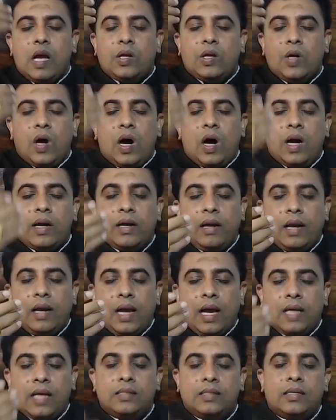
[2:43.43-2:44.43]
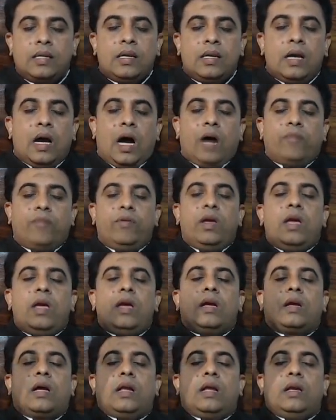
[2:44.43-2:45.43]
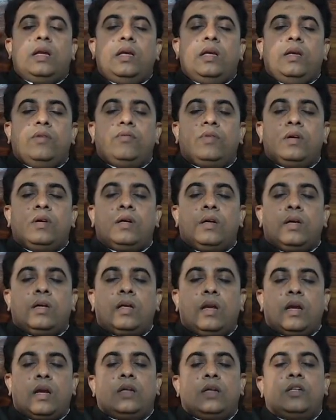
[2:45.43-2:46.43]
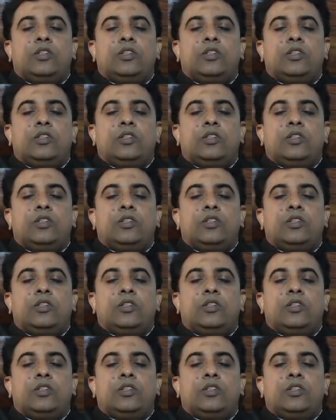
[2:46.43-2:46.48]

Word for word: God-realized, awaken your